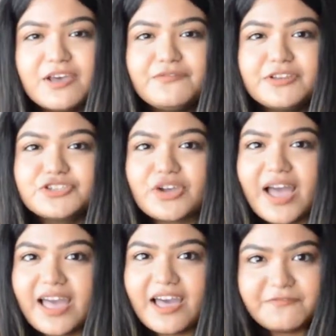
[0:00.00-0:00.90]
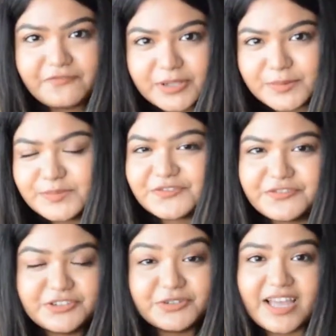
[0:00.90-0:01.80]
which i have filmed for
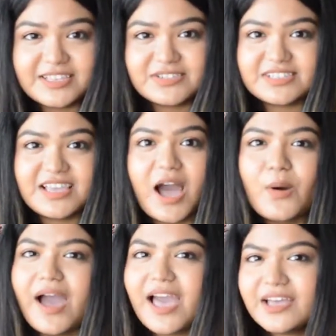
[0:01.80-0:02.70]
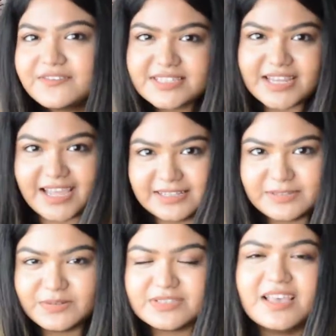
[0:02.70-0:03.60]
you guys to see how i have styled
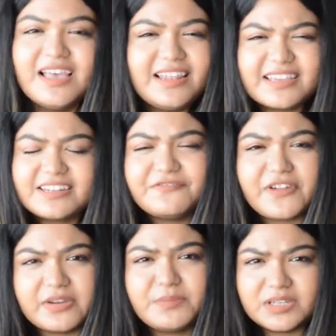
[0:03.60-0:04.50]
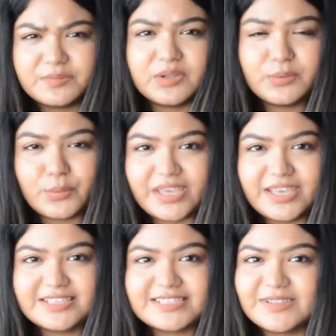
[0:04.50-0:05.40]
those like in a very minimal way
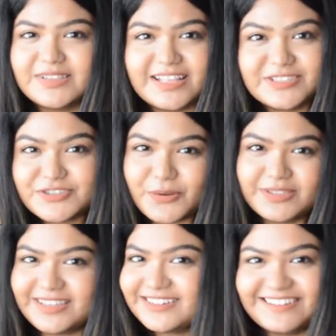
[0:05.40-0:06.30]
so let's roll that